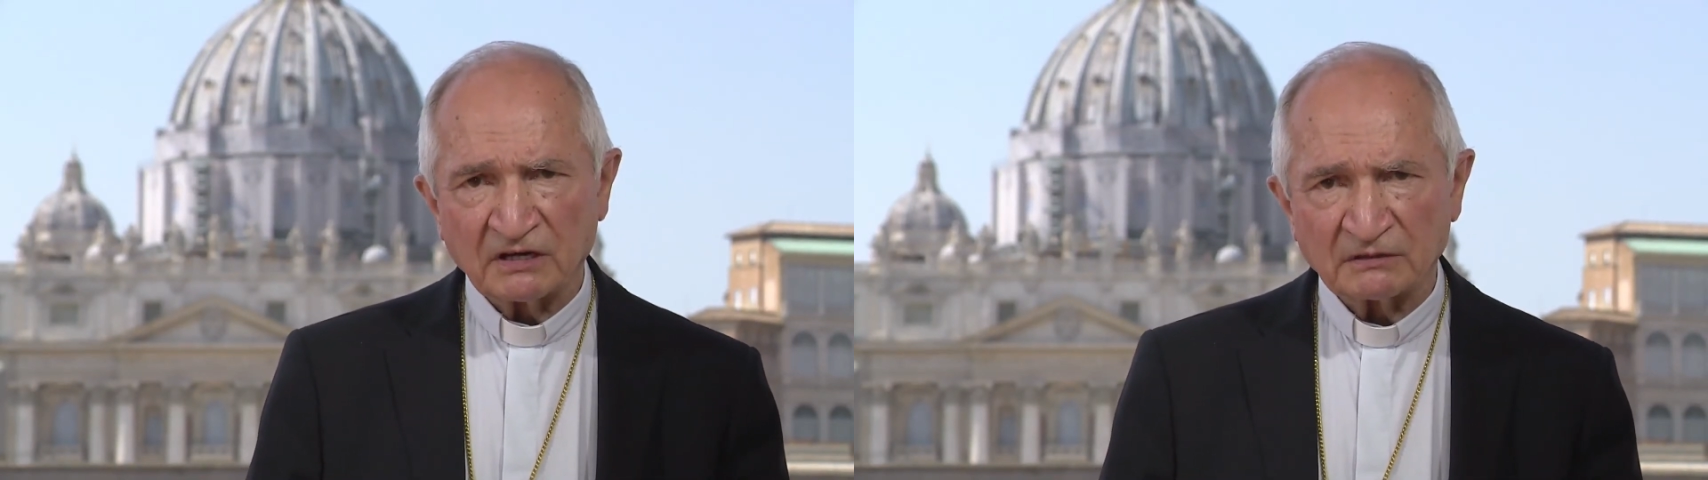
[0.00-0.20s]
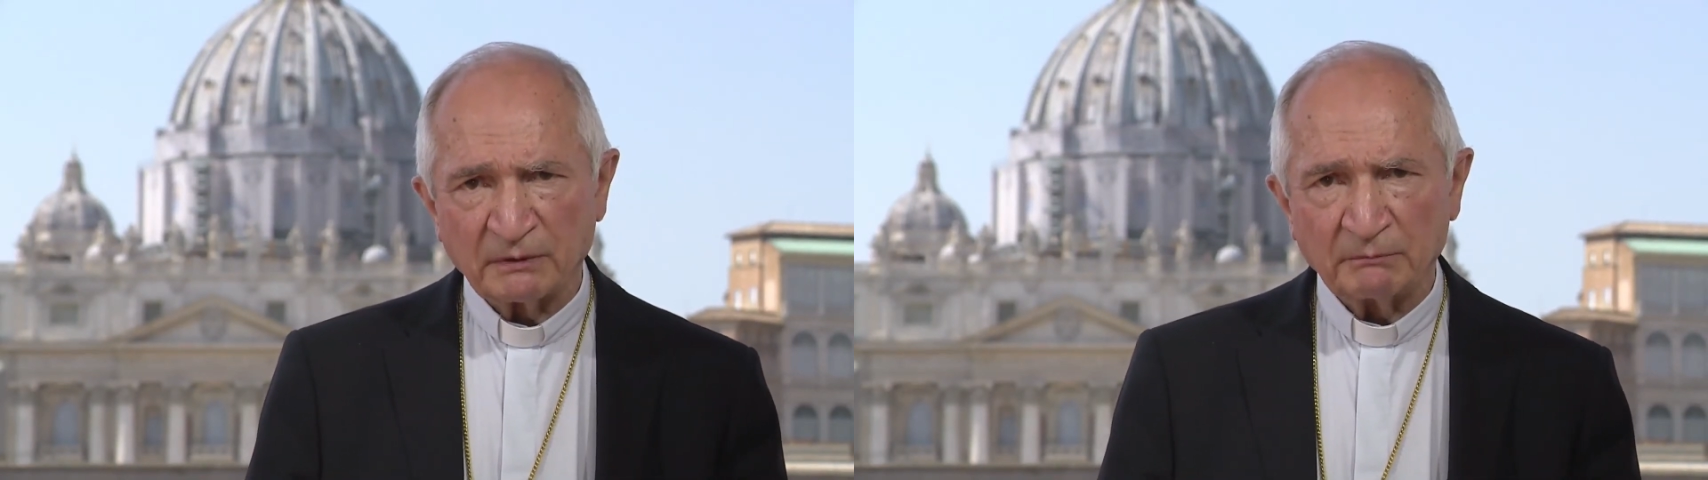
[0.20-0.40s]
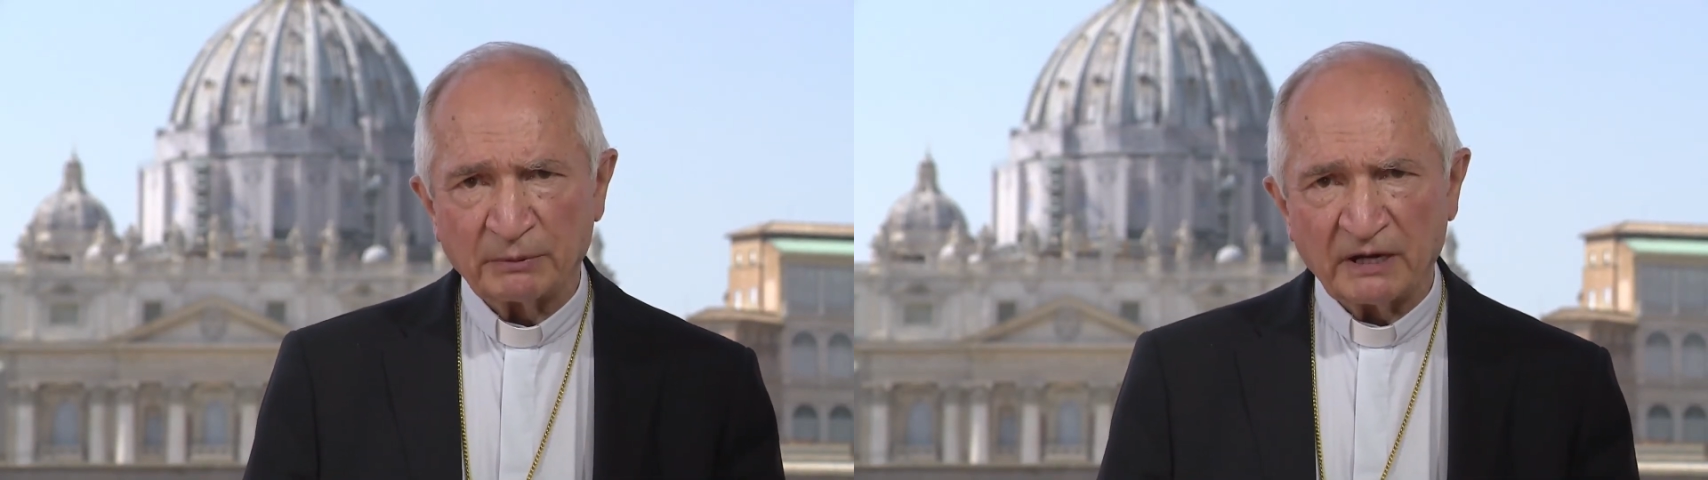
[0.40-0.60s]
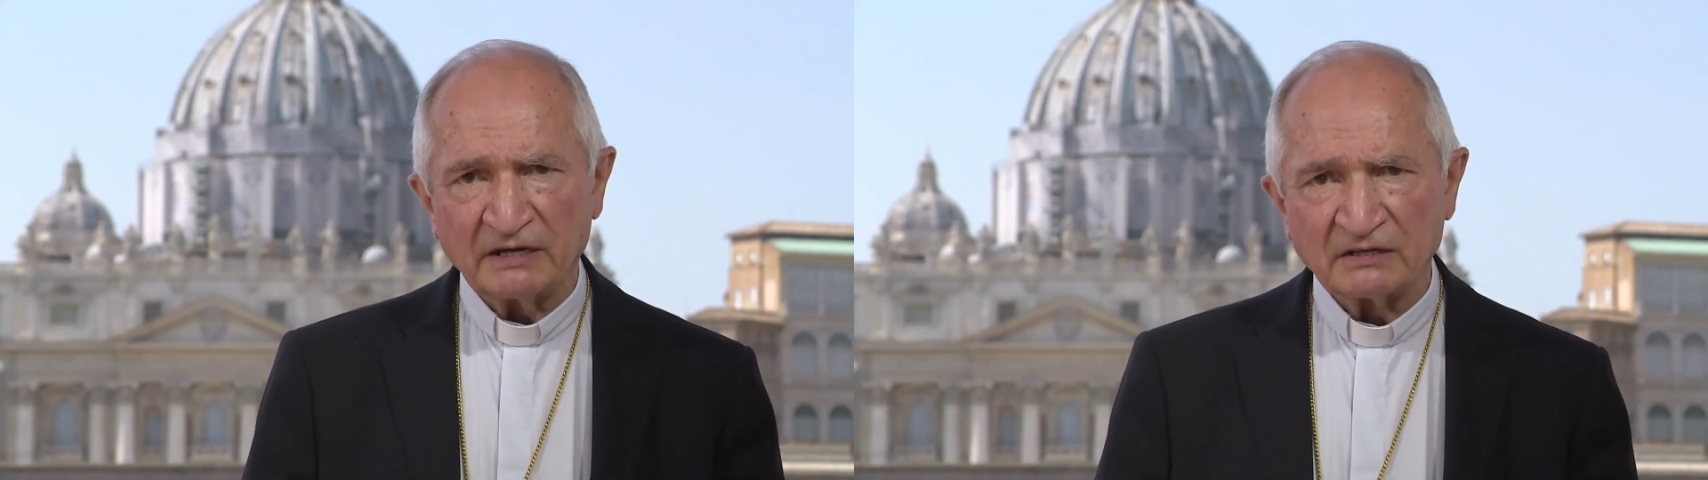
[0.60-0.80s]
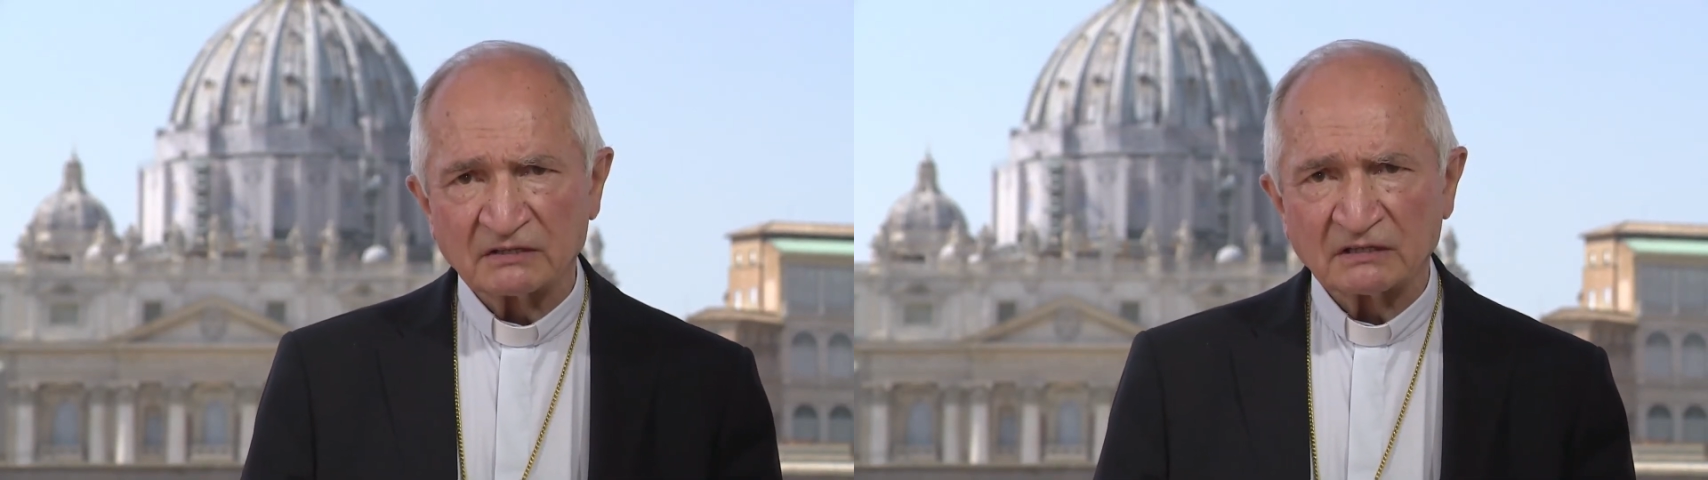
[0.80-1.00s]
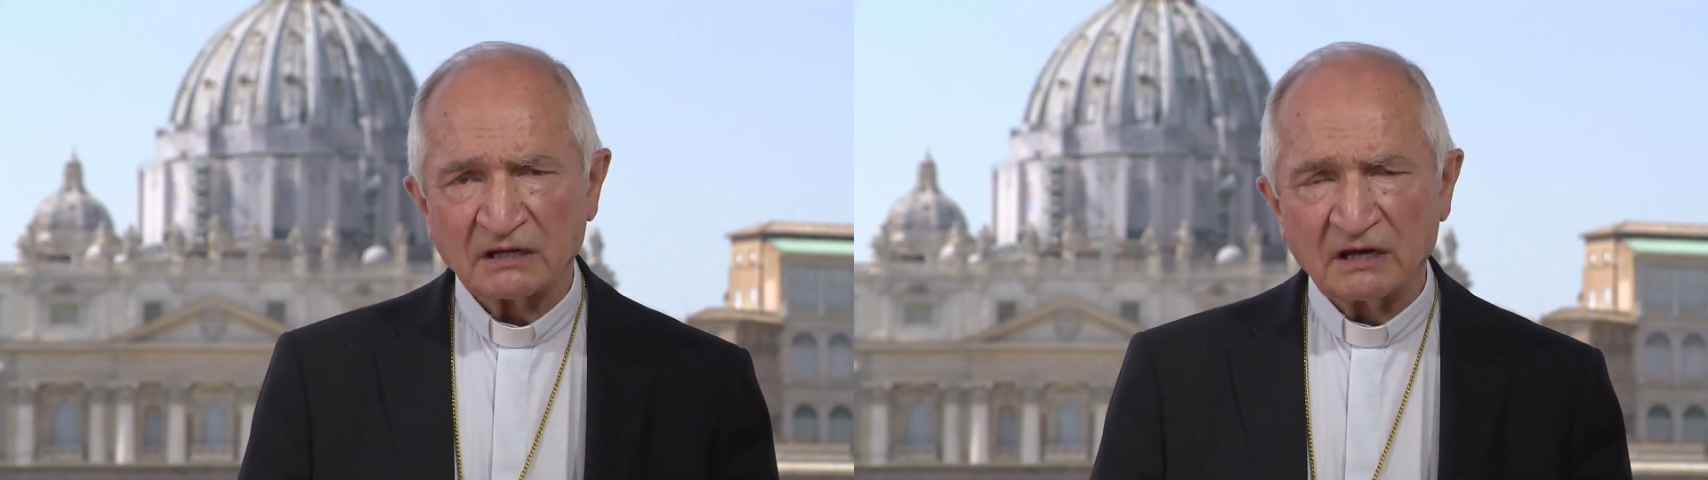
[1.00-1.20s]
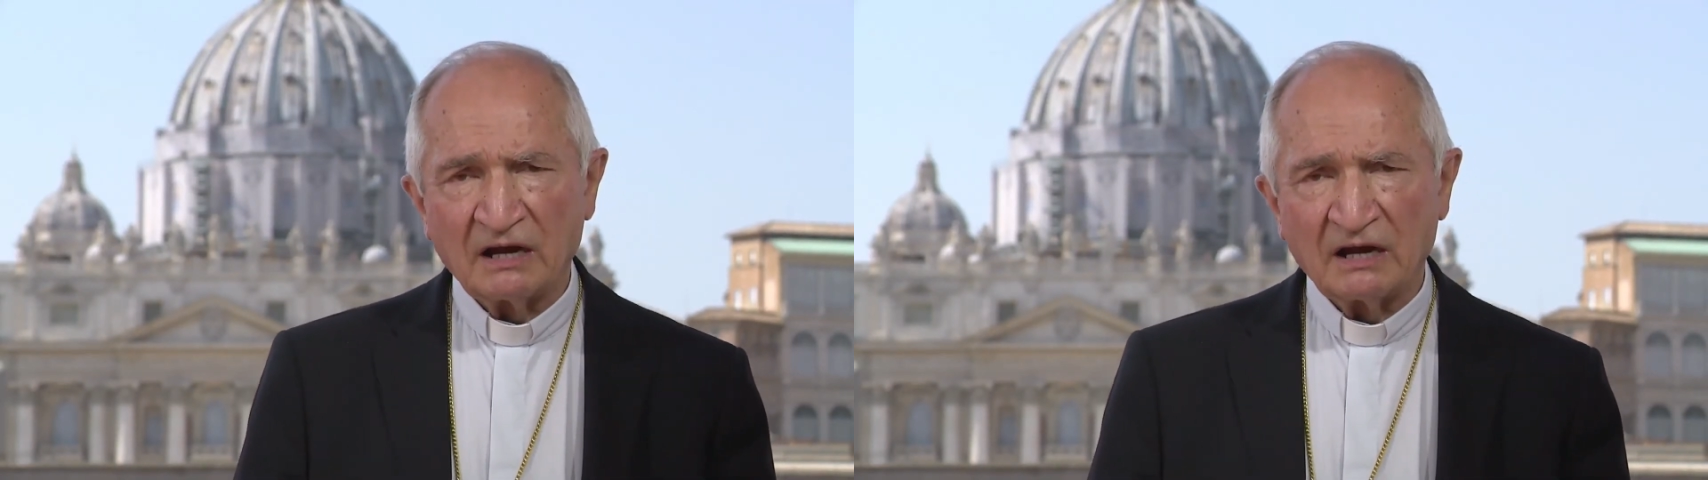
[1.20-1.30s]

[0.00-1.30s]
has been placed